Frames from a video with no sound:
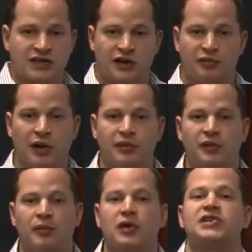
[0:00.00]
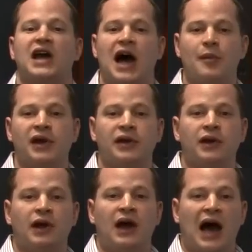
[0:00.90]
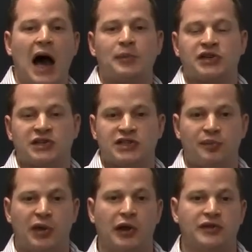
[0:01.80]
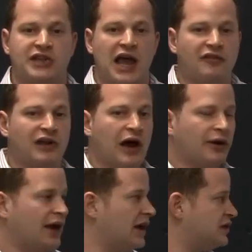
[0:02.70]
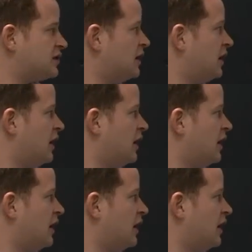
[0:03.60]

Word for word: that are probably the most common options that parents have nowadays.